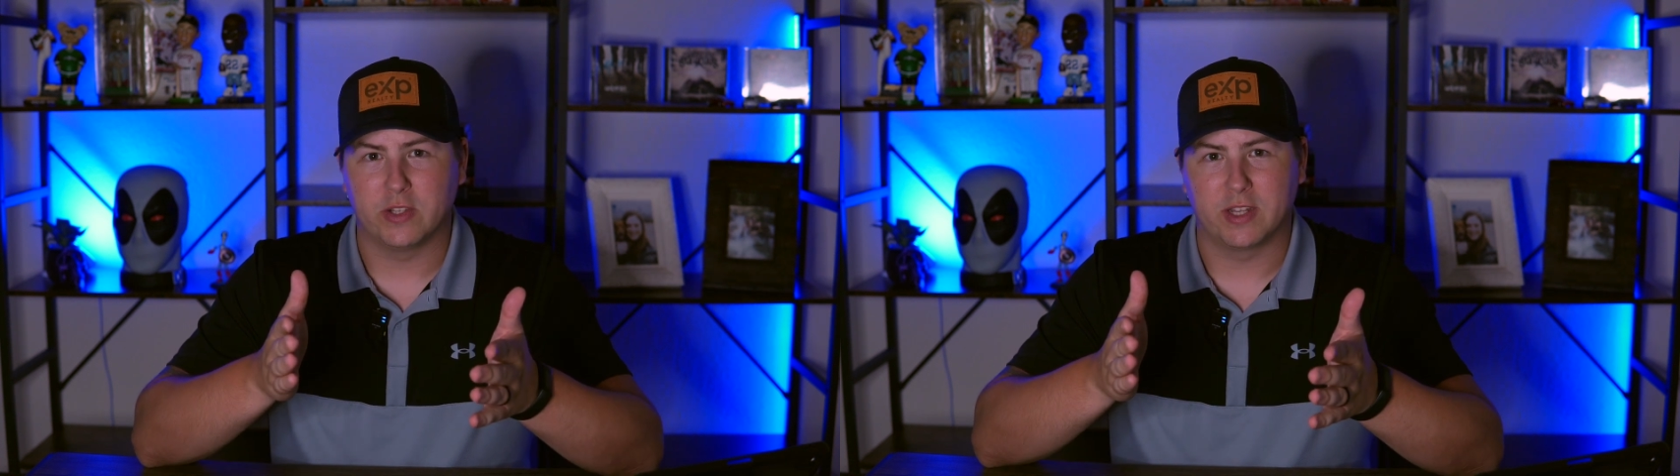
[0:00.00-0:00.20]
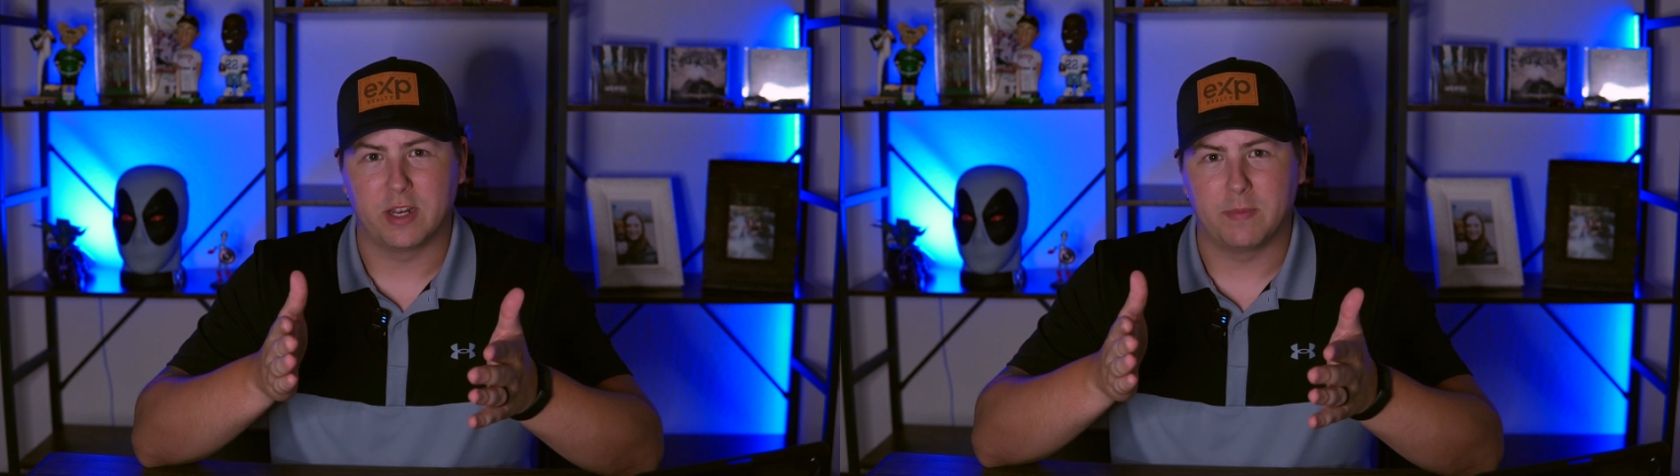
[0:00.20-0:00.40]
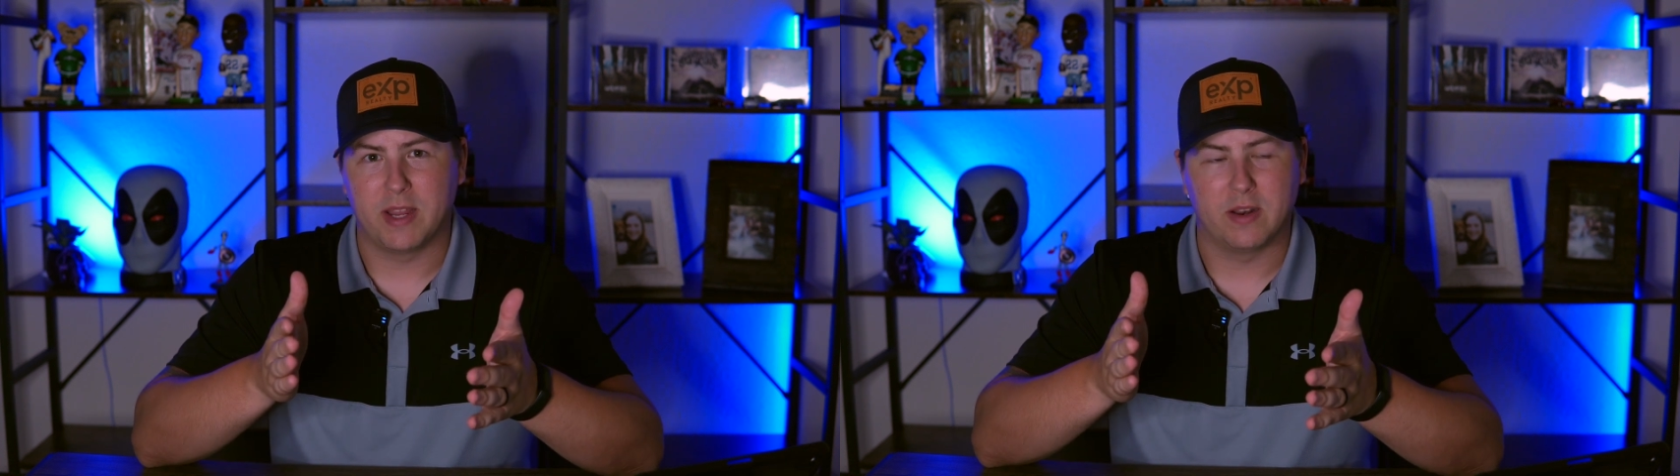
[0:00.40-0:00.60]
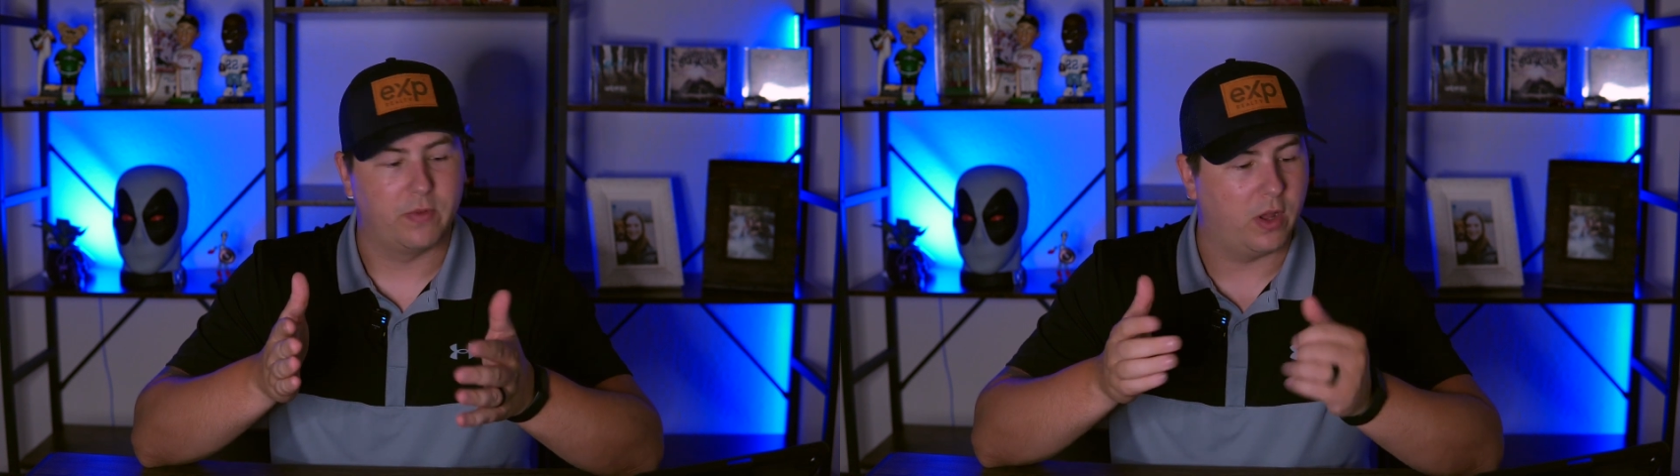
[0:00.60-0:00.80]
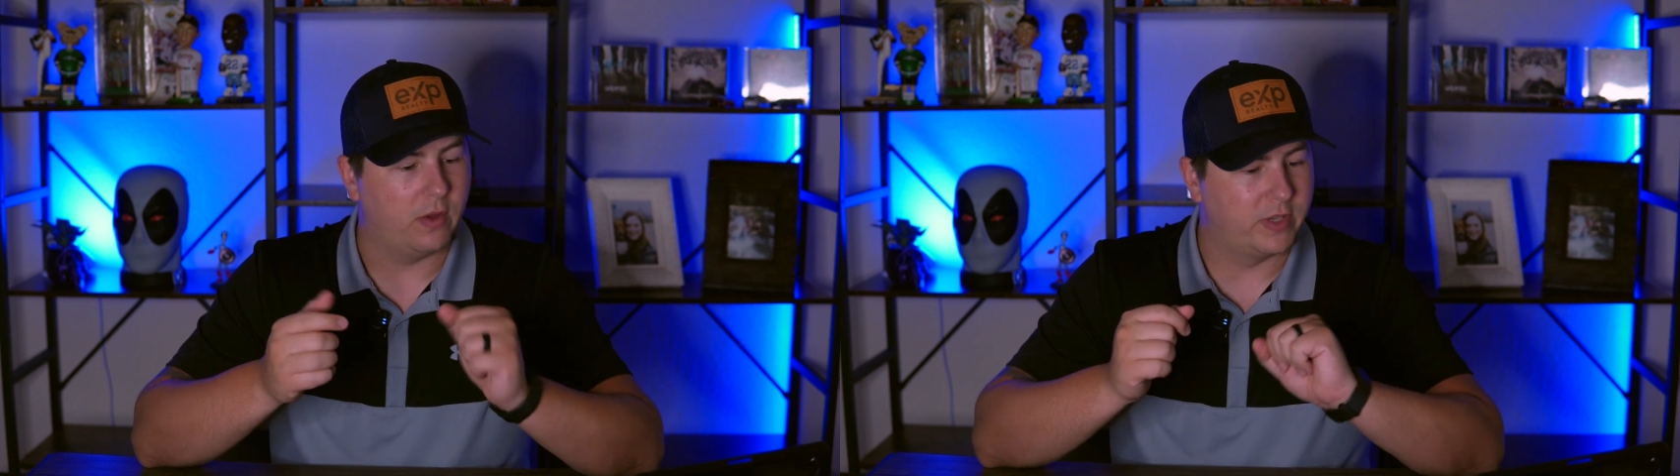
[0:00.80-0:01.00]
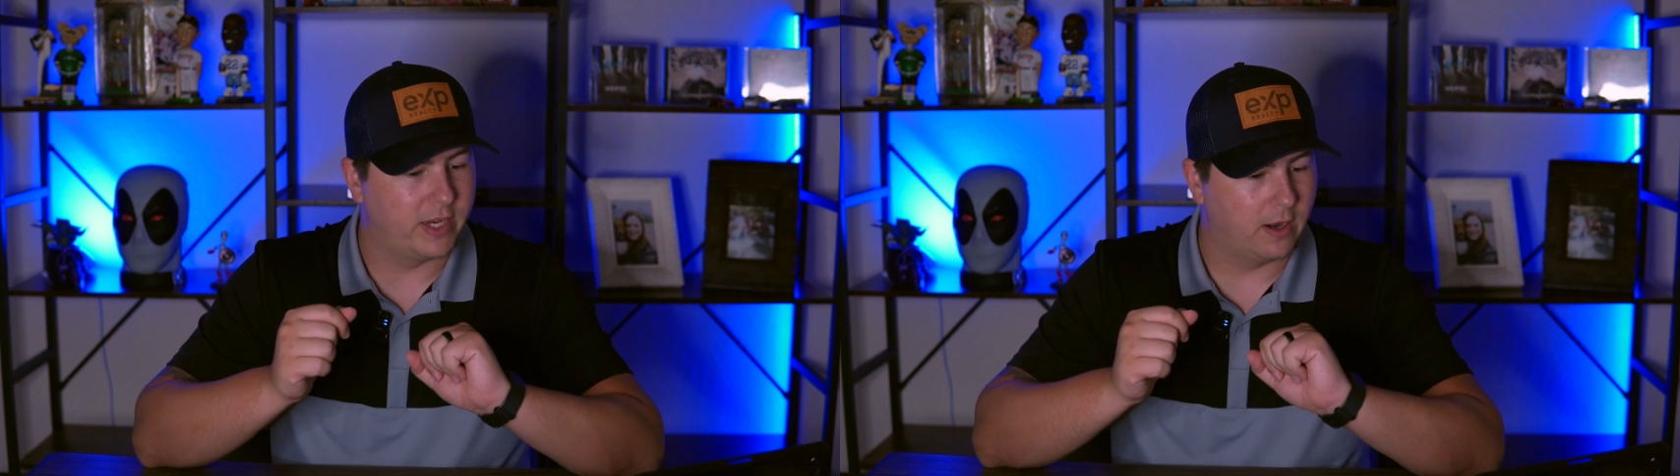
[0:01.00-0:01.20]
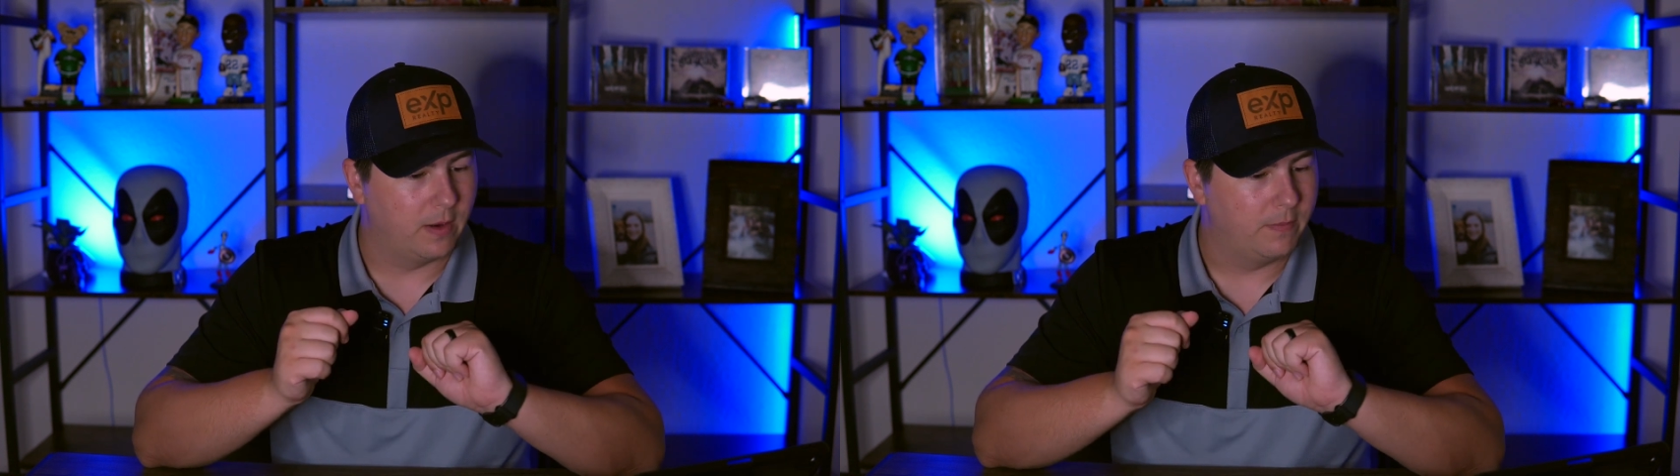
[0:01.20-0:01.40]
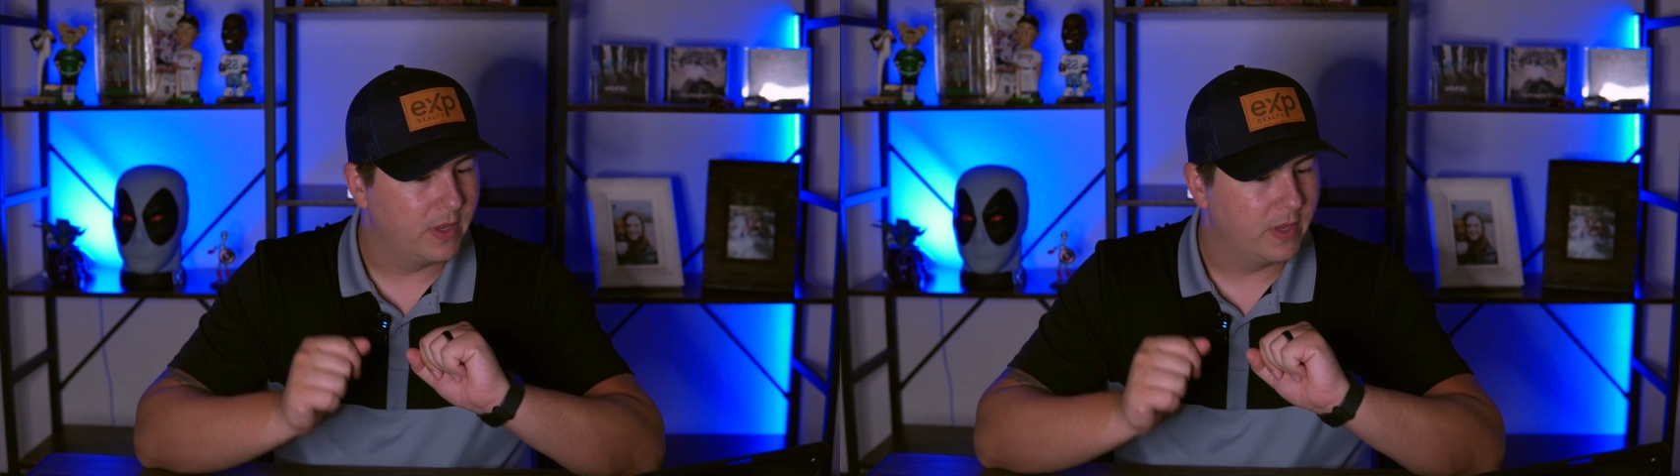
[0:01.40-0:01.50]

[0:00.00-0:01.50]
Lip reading: is going to be involved here.